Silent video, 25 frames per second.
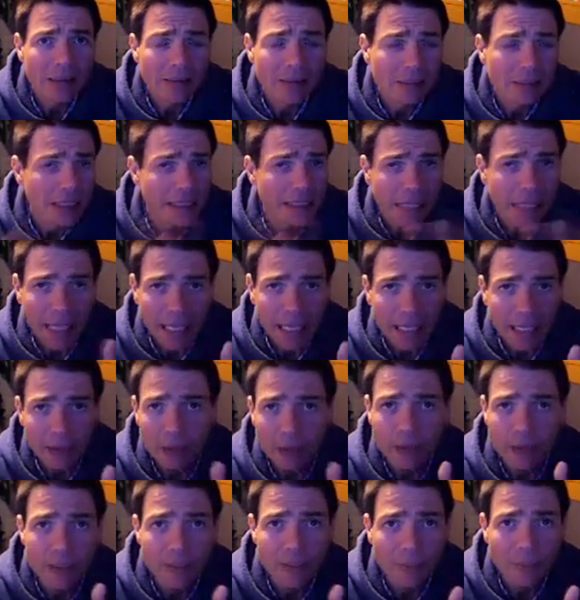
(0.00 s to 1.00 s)
tonight
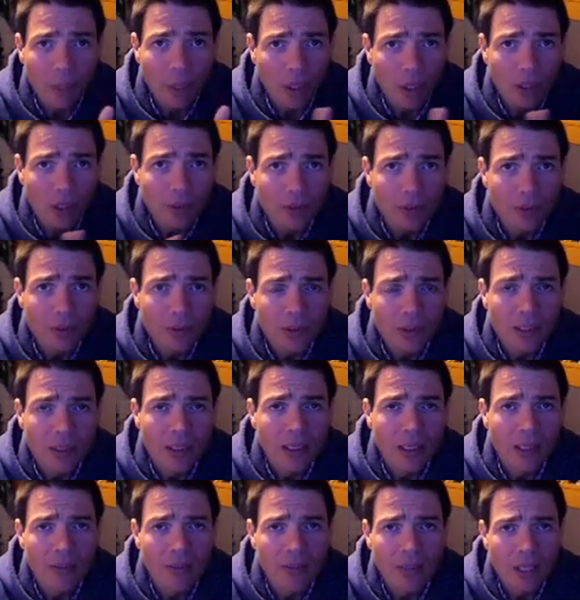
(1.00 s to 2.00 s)
or tomorrow
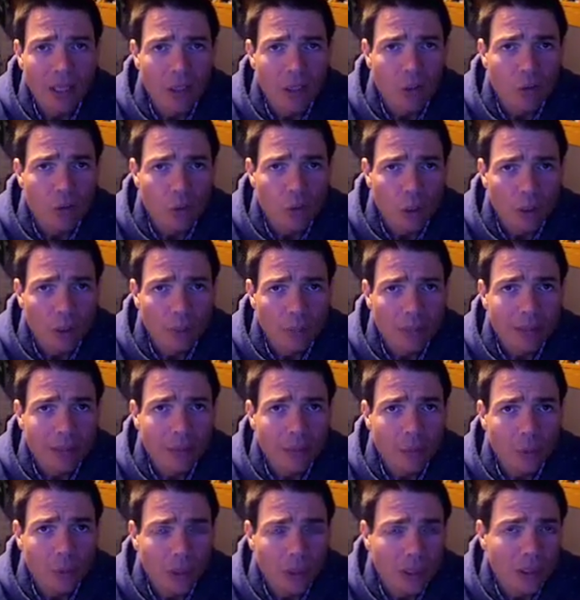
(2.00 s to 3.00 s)
that you normally
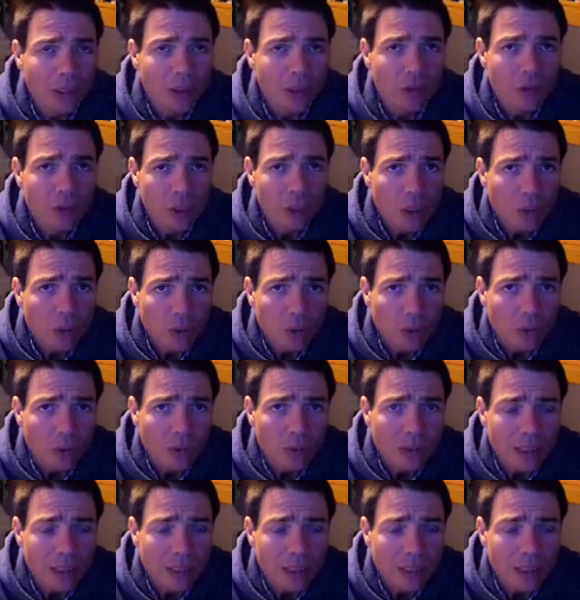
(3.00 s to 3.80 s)
wouldn't do.